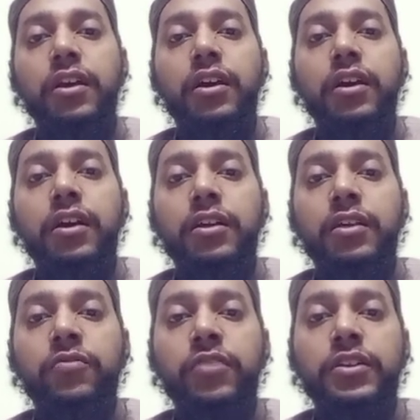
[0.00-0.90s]
For that,
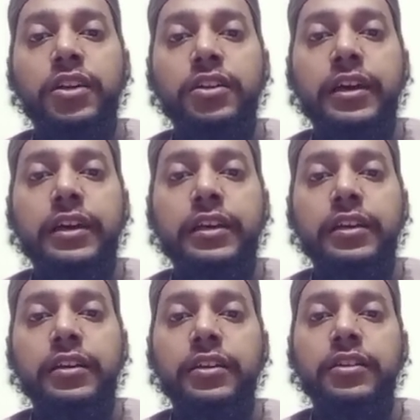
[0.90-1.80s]
I
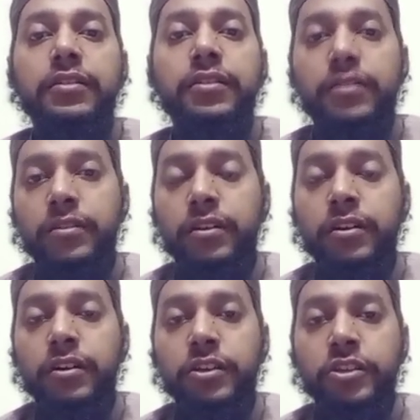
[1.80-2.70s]
teach
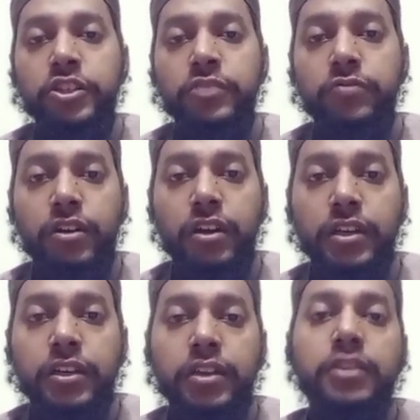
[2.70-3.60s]
for like
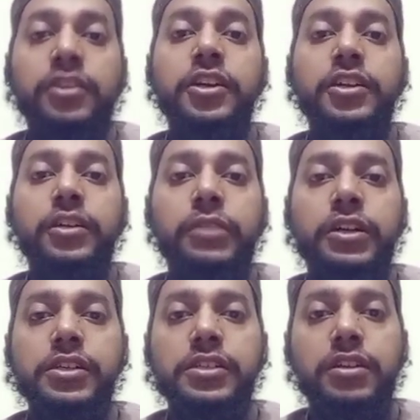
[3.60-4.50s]
30 minutes
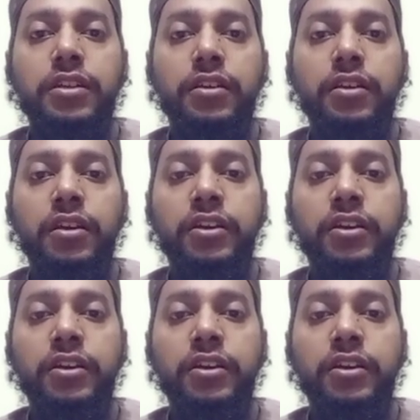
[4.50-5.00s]
in a day,